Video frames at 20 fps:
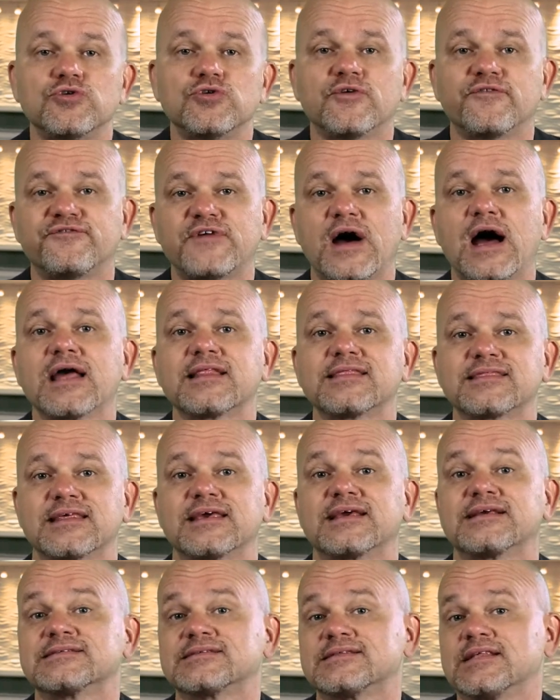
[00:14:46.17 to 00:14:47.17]
to find
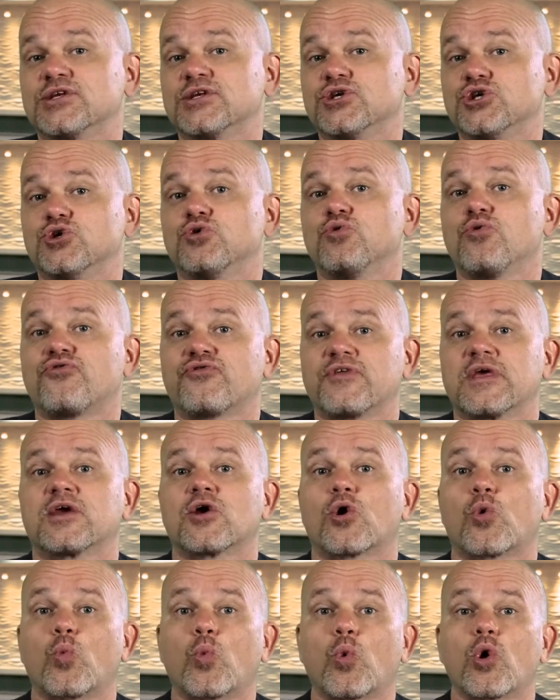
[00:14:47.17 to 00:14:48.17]
things that you think
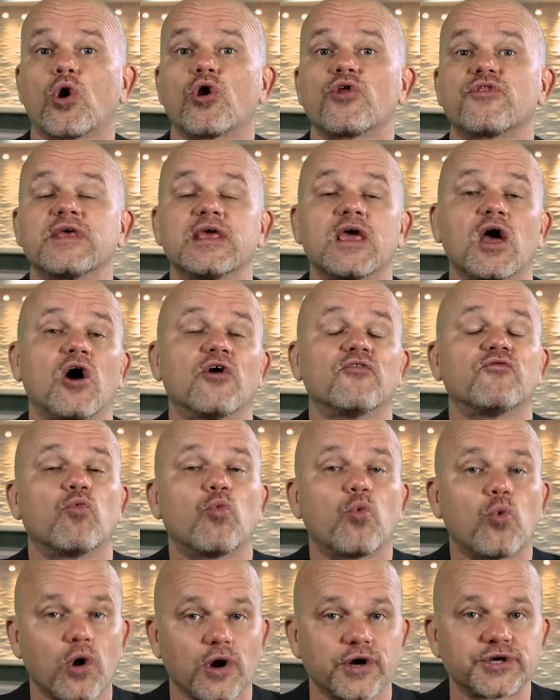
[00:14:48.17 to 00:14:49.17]
are worthy of
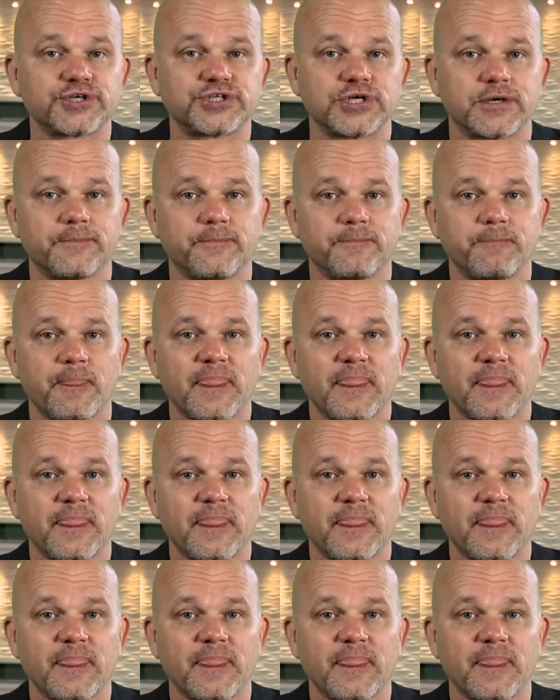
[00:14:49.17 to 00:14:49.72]
worship